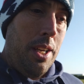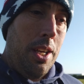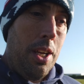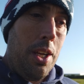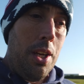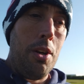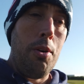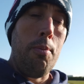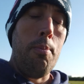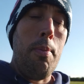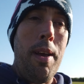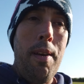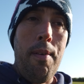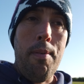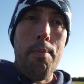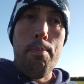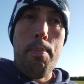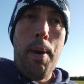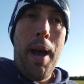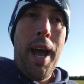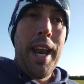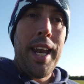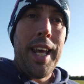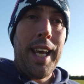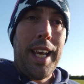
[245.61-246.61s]
you're normally
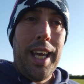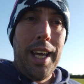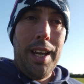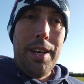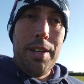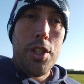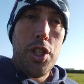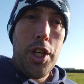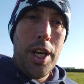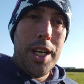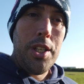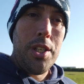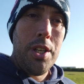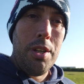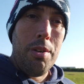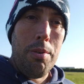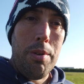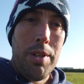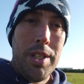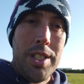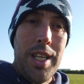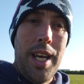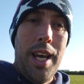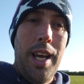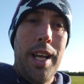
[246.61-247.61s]
panicking, changing all
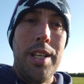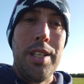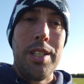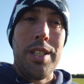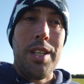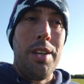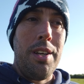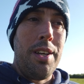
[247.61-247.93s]
the settings